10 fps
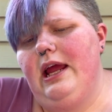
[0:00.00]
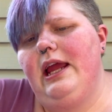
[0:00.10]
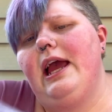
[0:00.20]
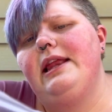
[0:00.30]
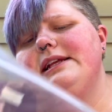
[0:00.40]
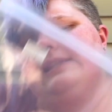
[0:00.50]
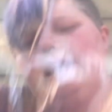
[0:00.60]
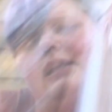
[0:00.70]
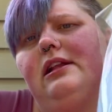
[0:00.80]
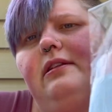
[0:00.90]
I got this
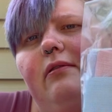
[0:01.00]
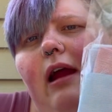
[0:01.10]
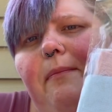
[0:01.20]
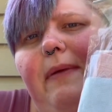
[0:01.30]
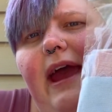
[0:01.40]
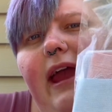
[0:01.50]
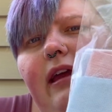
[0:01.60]
like little grab bag